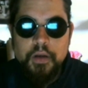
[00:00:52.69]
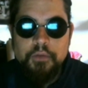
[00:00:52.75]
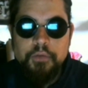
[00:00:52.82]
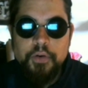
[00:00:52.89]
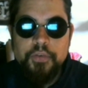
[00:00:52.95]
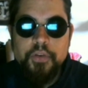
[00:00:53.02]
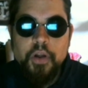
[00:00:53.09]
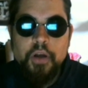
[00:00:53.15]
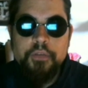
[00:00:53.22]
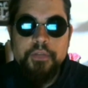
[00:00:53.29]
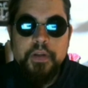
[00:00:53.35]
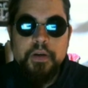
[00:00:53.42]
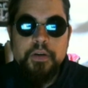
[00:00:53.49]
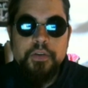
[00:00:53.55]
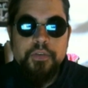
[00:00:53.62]
First off,
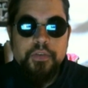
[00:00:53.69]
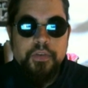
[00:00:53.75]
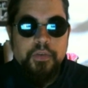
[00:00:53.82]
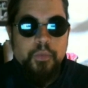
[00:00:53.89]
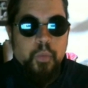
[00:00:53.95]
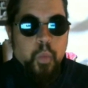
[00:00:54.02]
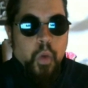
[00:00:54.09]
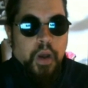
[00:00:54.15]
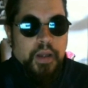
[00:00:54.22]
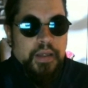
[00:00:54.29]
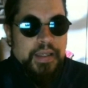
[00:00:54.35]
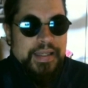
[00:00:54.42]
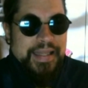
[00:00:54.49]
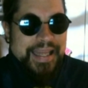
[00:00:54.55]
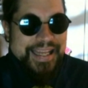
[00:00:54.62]
there's
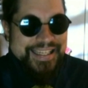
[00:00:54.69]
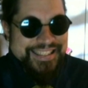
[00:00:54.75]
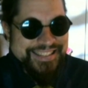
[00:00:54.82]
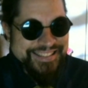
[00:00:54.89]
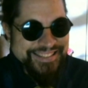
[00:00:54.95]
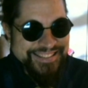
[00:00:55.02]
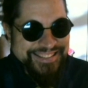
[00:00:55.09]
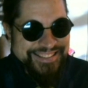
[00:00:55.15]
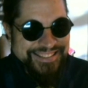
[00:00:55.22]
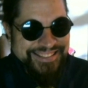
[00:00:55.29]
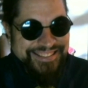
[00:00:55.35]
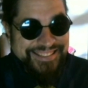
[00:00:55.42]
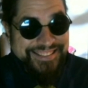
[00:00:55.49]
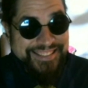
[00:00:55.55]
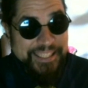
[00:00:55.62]
one that
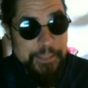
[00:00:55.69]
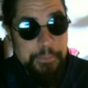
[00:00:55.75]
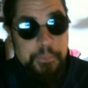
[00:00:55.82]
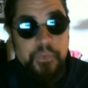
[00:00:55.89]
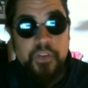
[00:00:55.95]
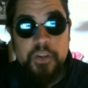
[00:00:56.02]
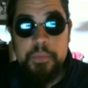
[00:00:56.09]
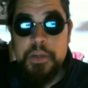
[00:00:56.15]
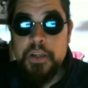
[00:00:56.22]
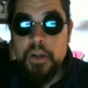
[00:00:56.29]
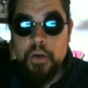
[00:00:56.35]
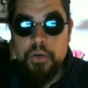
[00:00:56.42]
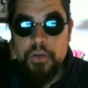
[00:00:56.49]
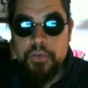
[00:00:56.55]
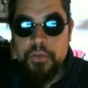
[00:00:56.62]
seems to be
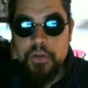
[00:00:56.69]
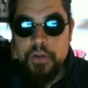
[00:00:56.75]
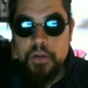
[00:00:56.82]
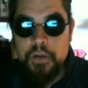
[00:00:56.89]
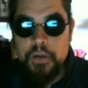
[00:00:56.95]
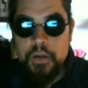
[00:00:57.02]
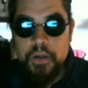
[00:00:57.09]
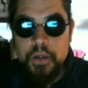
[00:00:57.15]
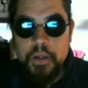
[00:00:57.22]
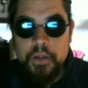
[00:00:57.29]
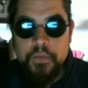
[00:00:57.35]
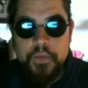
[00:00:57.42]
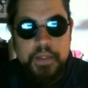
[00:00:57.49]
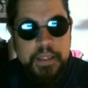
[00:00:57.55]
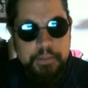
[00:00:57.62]
noticed.
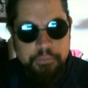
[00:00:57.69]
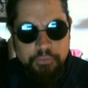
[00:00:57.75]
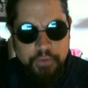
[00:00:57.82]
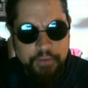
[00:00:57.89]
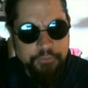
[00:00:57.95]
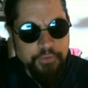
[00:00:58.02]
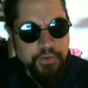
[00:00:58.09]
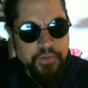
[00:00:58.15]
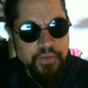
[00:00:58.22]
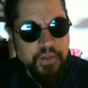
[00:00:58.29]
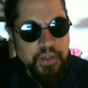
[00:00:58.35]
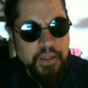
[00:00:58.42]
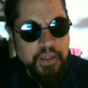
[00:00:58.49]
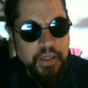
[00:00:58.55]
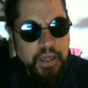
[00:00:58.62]
They keep
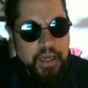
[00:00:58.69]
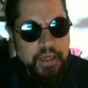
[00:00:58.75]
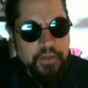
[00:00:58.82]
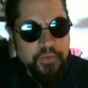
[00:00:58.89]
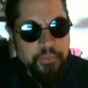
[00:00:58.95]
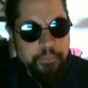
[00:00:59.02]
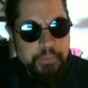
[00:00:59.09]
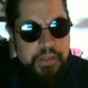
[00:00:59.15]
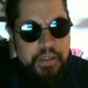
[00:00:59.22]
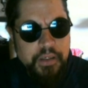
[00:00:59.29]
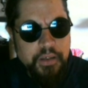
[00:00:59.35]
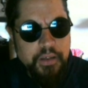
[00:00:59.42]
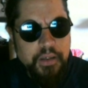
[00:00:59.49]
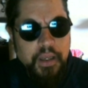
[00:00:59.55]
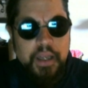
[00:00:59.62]
referencing it as
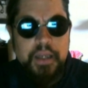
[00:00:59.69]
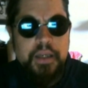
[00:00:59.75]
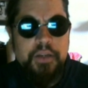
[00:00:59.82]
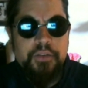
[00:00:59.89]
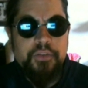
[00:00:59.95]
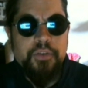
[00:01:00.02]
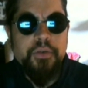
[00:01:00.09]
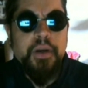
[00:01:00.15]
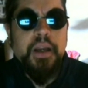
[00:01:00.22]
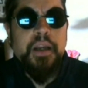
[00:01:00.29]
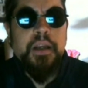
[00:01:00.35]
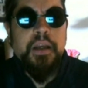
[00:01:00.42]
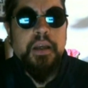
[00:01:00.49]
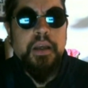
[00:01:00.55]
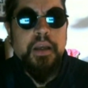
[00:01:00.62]
being an Easter
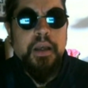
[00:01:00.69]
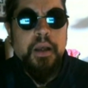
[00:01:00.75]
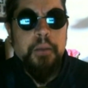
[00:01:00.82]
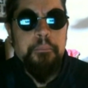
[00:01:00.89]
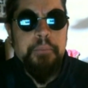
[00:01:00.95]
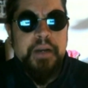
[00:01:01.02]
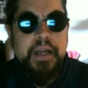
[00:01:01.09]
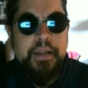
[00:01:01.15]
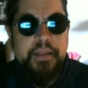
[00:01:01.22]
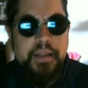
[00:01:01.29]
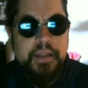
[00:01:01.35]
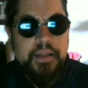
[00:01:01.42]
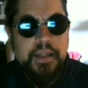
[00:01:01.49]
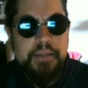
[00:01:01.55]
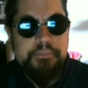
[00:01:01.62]
egg, but I
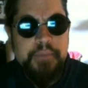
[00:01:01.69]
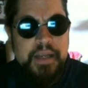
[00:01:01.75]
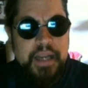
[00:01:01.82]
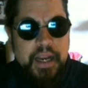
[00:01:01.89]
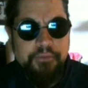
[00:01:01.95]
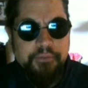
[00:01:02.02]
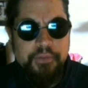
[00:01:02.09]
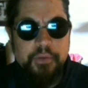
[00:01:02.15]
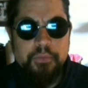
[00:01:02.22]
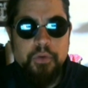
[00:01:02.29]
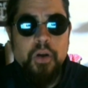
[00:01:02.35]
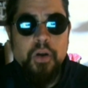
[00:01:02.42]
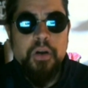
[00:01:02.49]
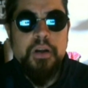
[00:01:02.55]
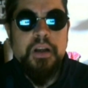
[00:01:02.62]
think they may have the
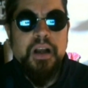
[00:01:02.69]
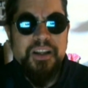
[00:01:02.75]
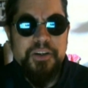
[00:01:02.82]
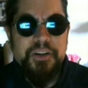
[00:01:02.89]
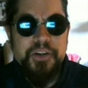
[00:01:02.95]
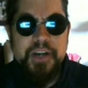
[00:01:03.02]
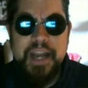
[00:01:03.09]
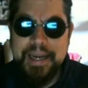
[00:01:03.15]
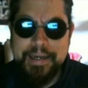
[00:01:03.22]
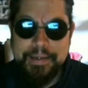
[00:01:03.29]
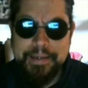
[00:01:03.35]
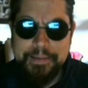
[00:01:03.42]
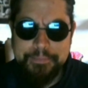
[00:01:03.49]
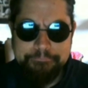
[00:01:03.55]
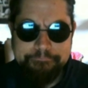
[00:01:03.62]
wrong color egg.